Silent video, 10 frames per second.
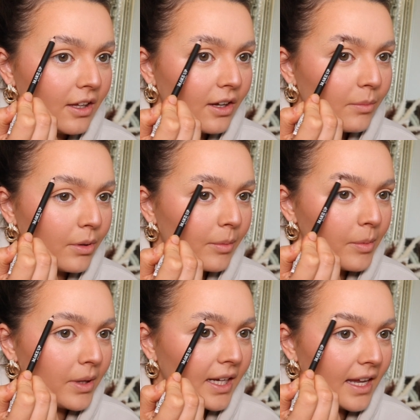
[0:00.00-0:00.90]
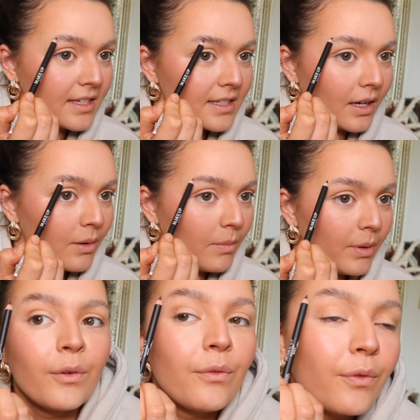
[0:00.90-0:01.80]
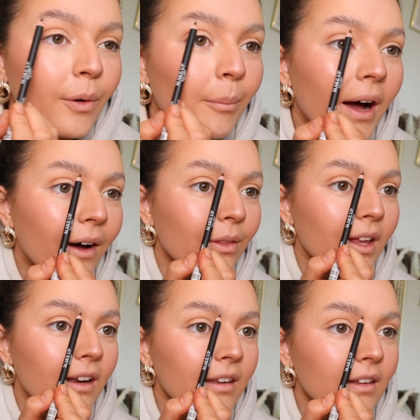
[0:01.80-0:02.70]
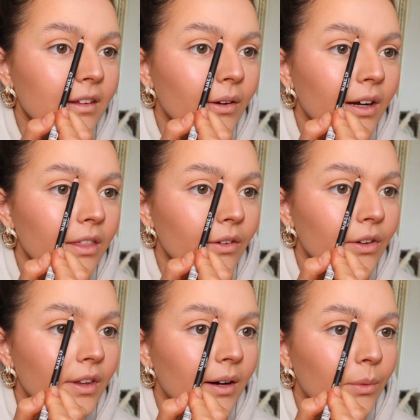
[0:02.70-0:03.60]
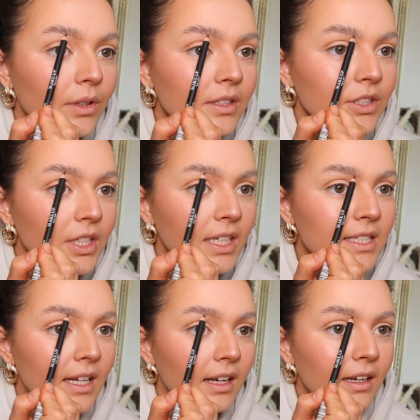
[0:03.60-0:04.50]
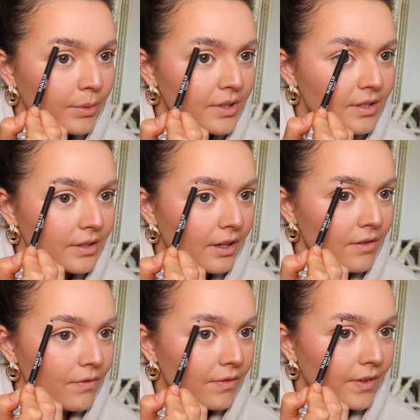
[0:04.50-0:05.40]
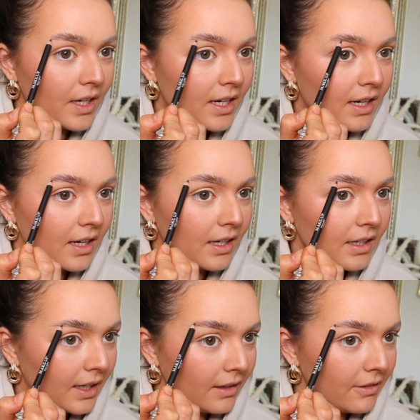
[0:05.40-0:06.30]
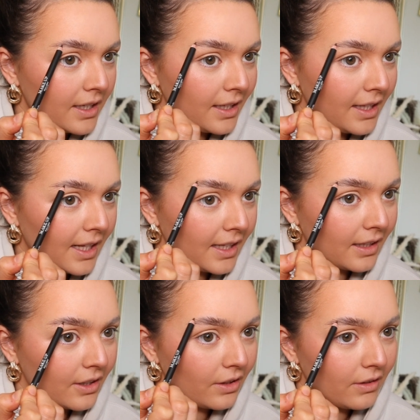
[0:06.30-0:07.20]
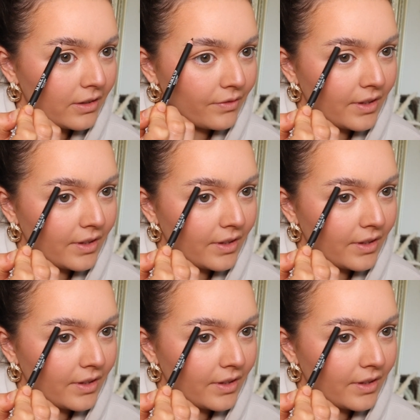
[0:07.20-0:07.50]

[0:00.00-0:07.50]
you can probably get soap from Poundland, so I thought that wasn't cheating. But so far, I really like the colour of